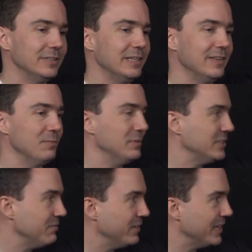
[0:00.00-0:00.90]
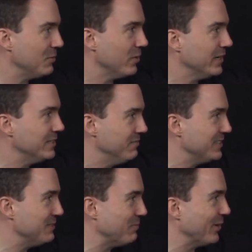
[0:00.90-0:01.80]
in the Pacific, he wanted to
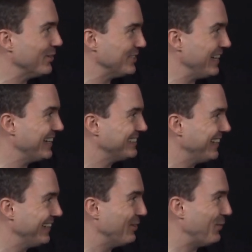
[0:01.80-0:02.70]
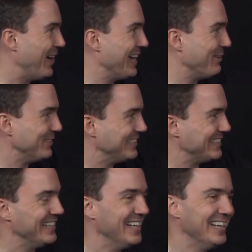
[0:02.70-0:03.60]
visit Marcos in exile in Hawaii, which
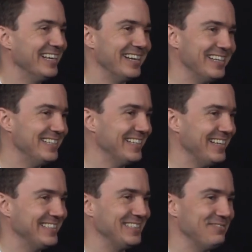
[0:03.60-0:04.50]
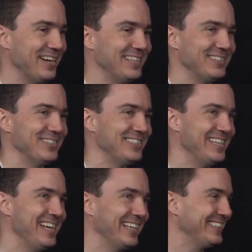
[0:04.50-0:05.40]
is an idea that his advisors
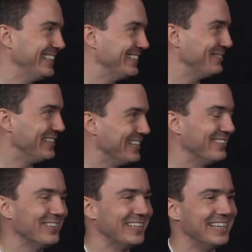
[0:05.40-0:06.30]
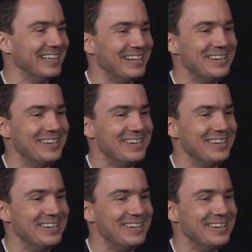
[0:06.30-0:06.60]
nixed as being really